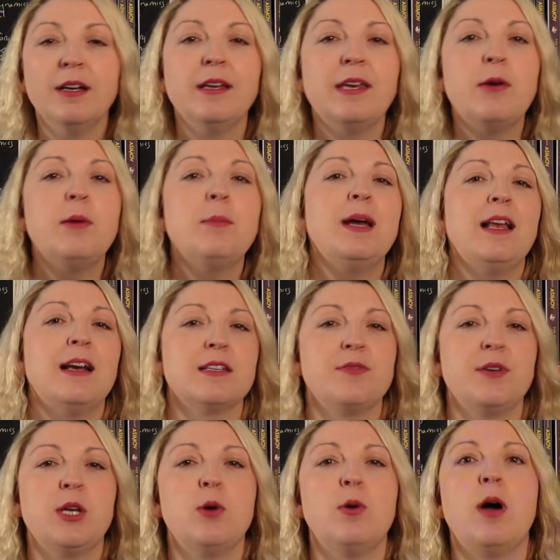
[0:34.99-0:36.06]
Now, in my last
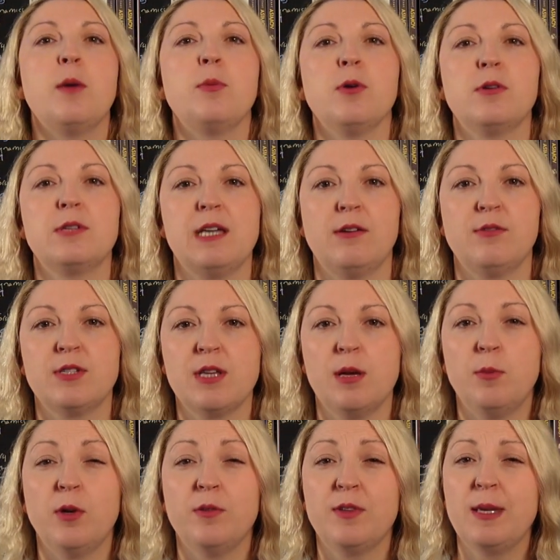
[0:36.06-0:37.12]
video, I broke down
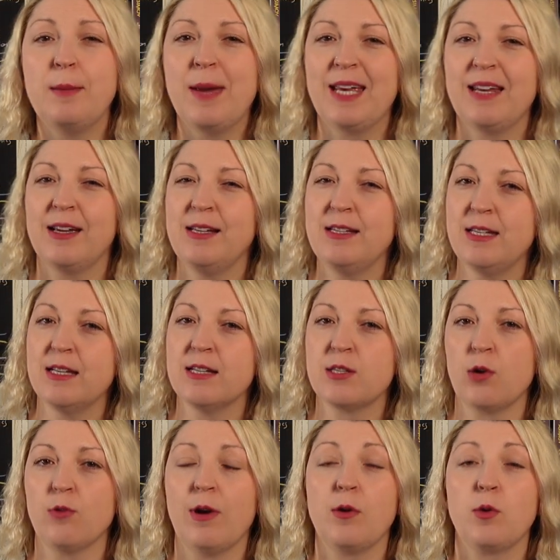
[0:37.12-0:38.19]
some of the main ideas
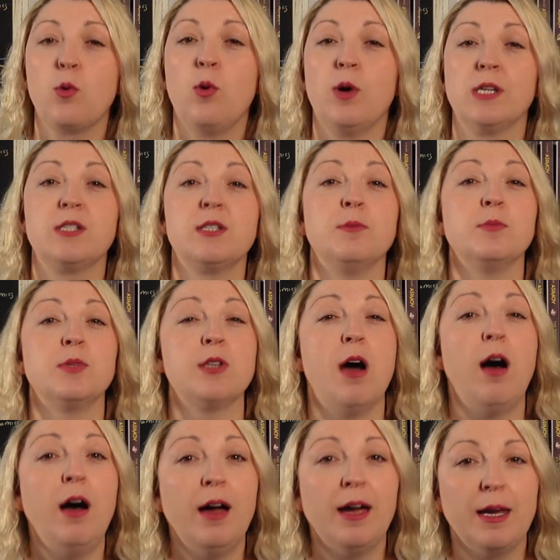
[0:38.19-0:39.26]
around quantum
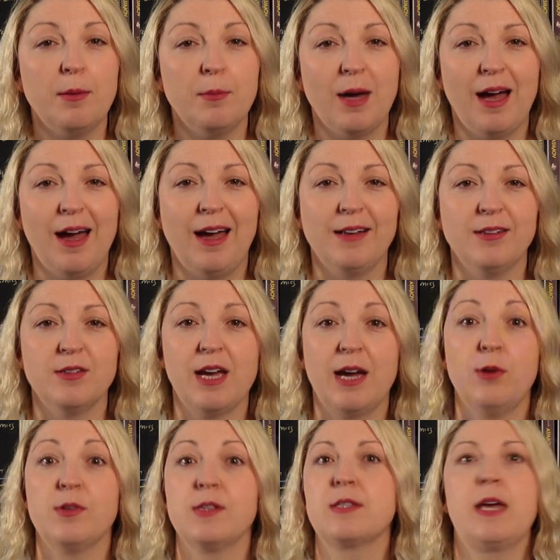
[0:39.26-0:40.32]
time and
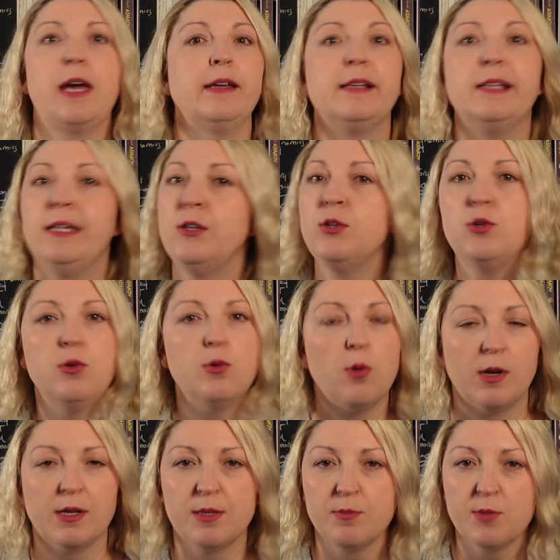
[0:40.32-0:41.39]
how this can lead to
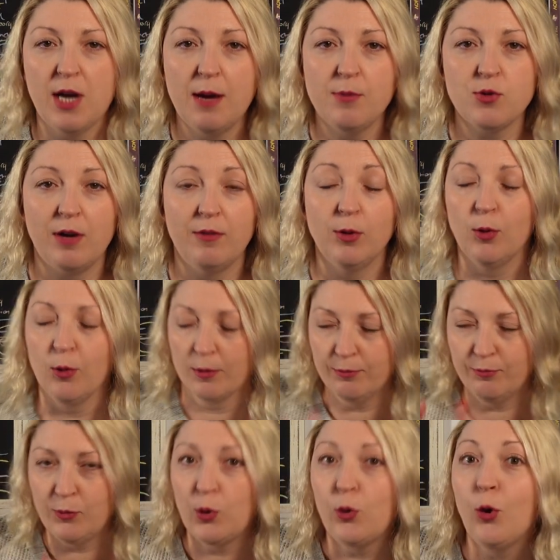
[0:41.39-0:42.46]
quantum time travel, or
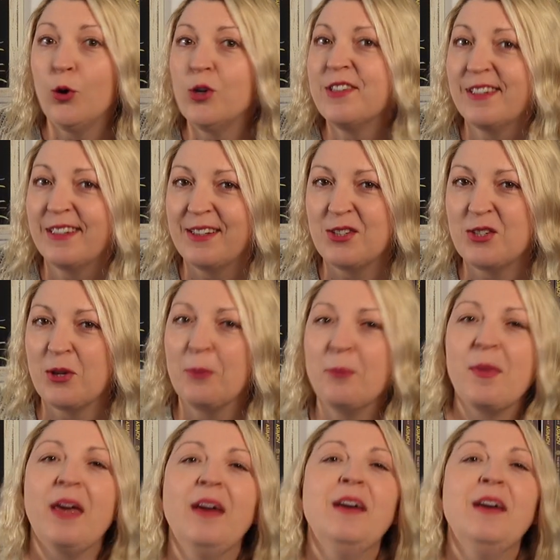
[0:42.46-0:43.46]
could lead to.